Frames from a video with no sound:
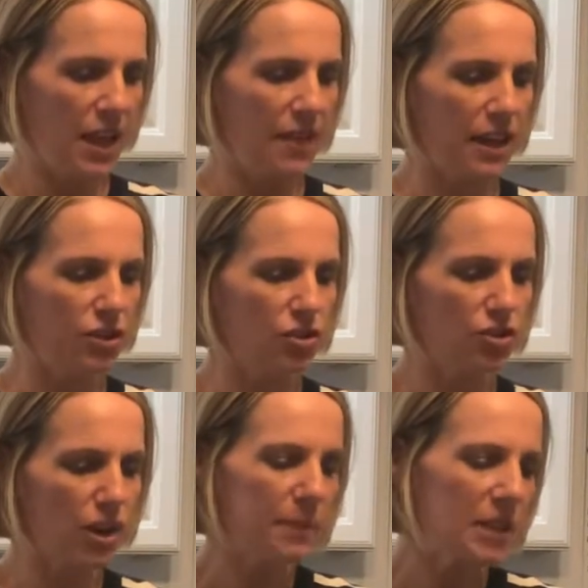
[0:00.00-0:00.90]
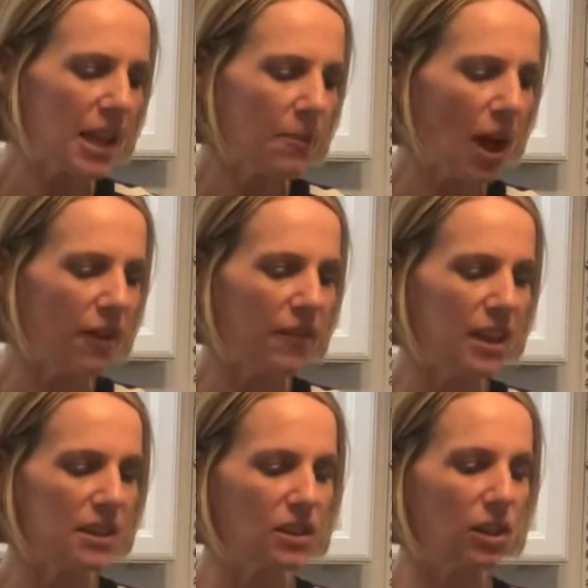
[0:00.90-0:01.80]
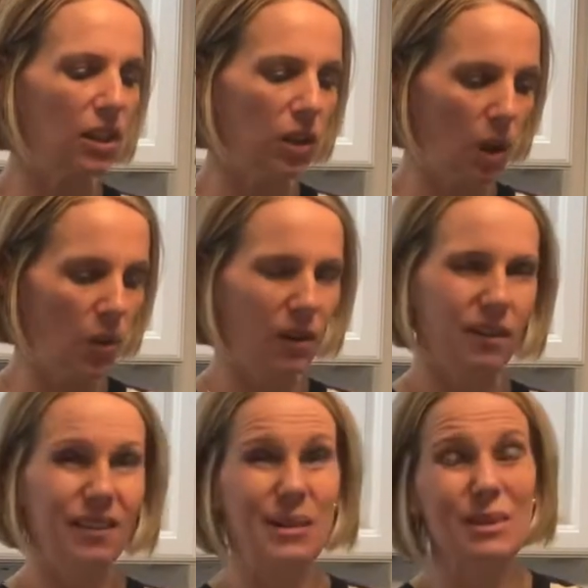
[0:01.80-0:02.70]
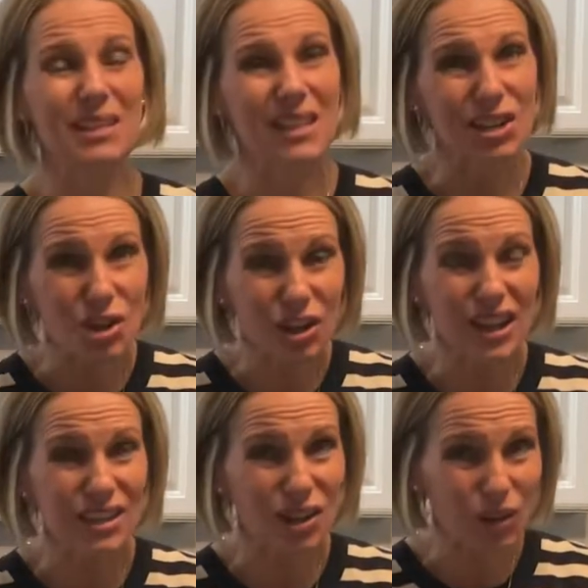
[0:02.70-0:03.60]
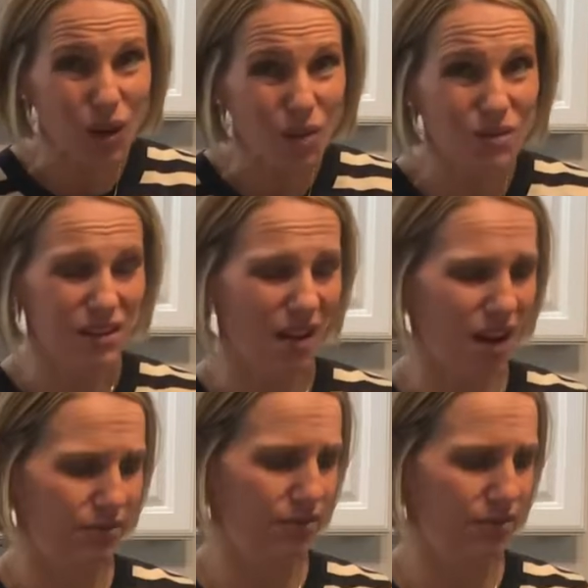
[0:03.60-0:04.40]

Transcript: "they stripped him of his cloak." That means they took his clothes off.